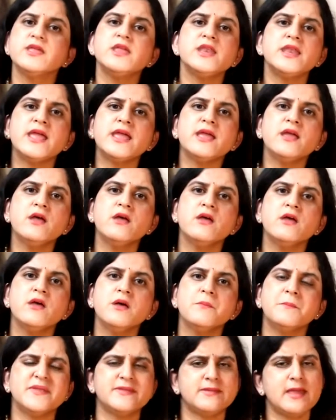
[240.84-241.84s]
thinning,
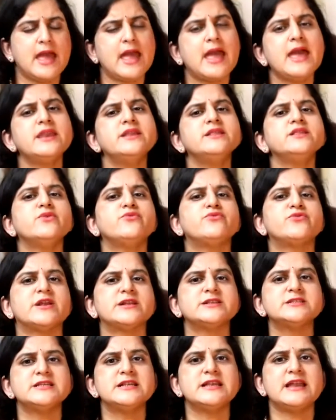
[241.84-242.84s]
but the hair in the
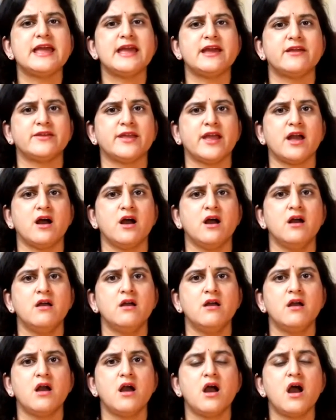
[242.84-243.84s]
frontal area
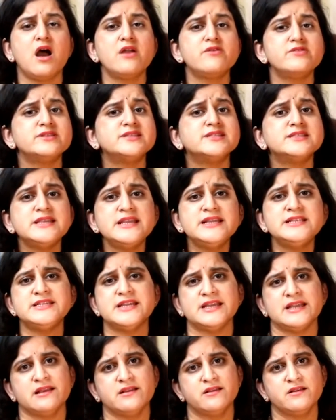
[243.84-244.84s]
are
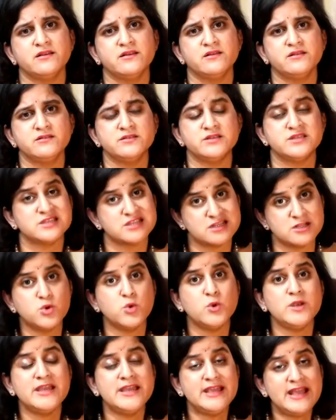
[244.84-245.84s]
receding
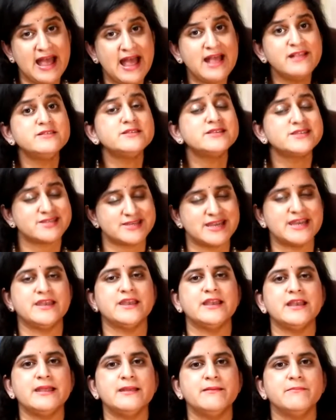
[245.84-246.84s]
slowly and
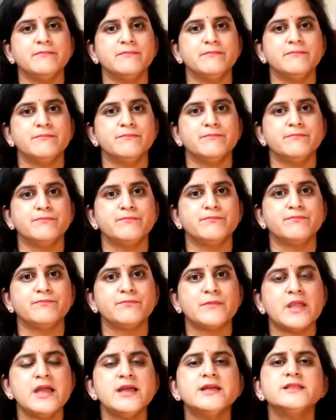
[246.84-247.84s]
steadily."
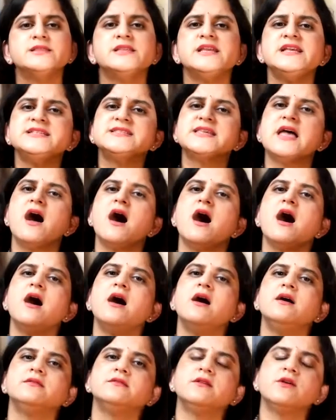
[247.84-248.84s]
These
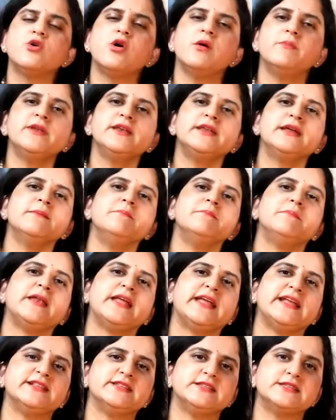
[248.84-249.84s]
are the common
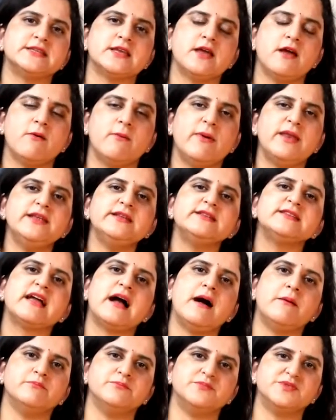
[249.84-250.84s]
complaints when it
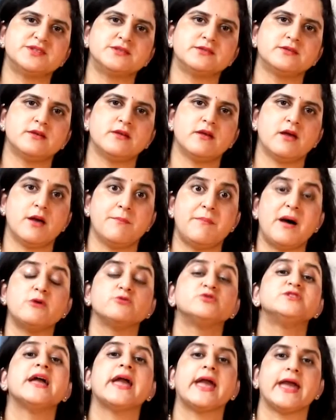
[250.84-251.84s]
comes
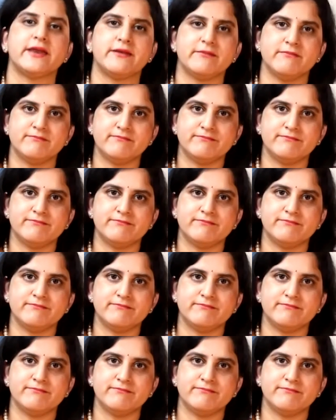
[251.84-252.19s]
about hair.